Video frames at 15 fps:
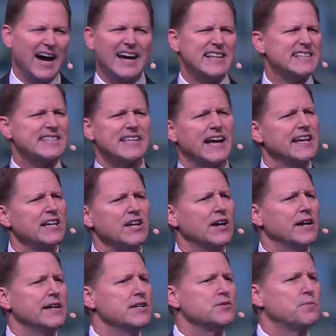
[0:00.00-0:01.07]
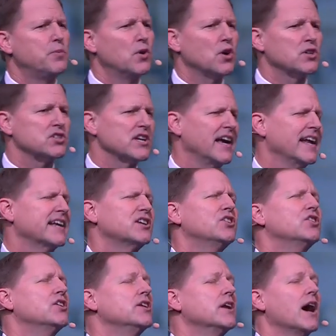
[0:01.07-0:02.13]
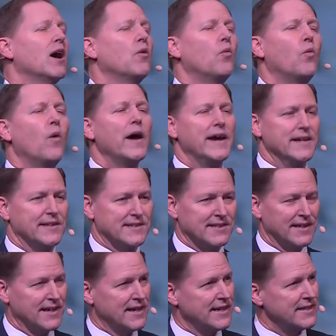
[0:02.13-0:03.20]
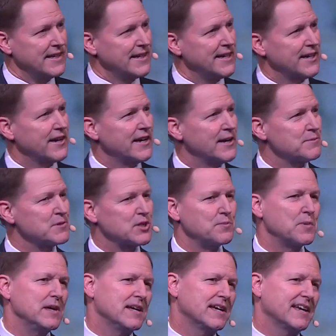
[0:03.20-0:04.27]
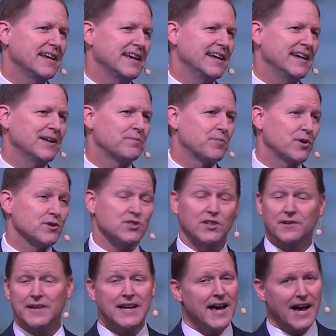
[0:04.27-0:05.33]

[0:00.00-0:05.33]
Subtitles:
I had studied his books and could not wait to hear him speak in person.